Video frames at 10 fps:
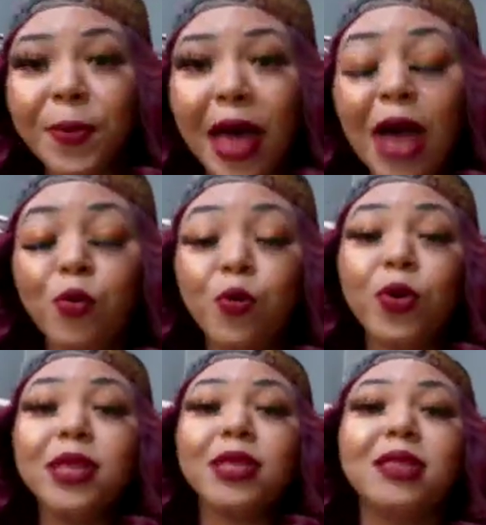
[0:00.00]
I
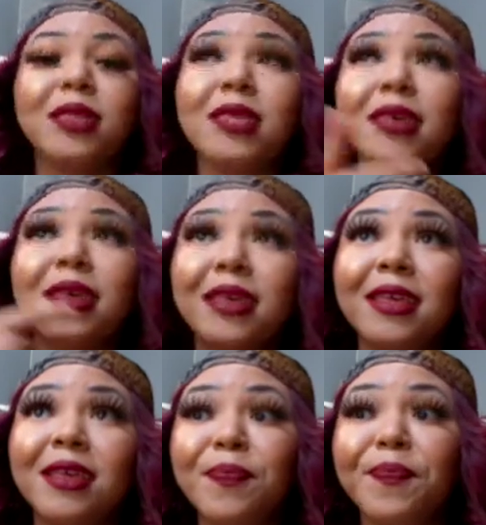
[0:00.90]
went to
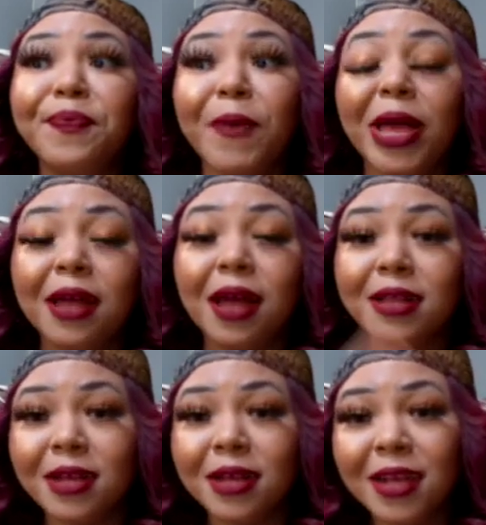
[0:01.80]
my
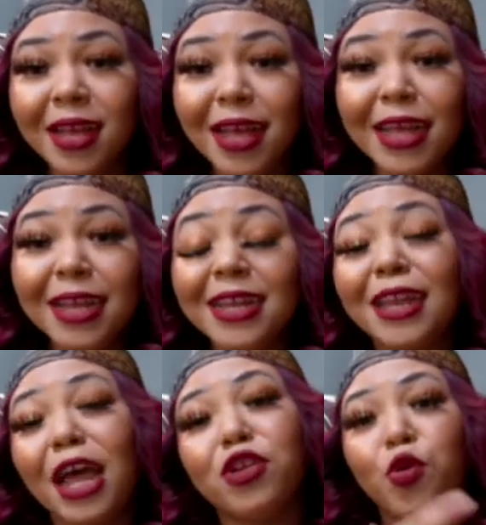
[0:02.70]
doctor, the
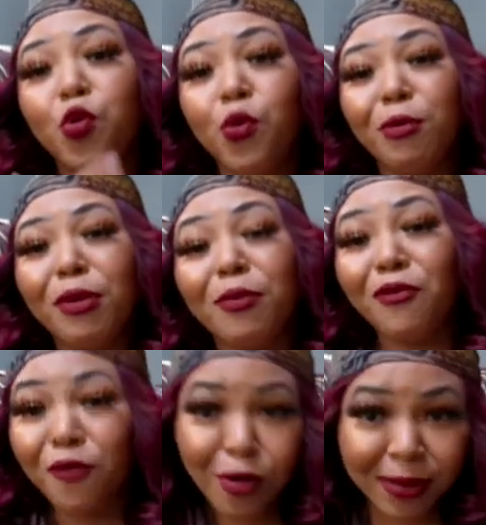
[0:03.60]
doctor who will be
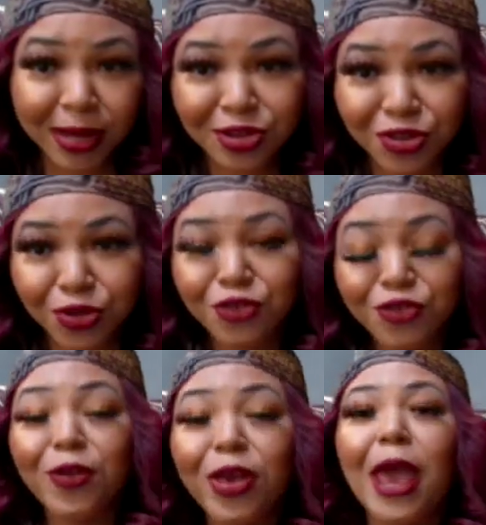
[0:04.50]
performing this
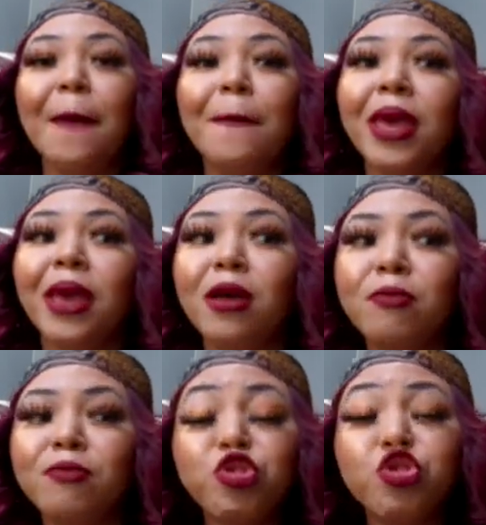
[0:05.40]
surgery, and me and him
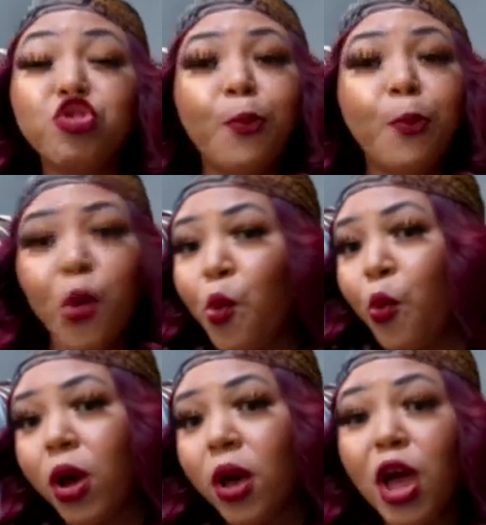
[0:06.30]

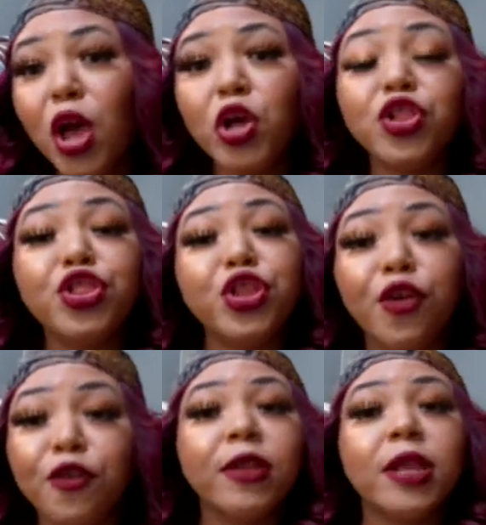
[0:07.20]
spoke
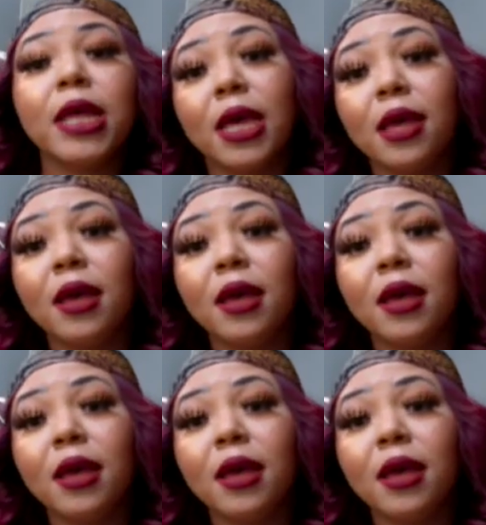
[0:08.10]
thoroughly,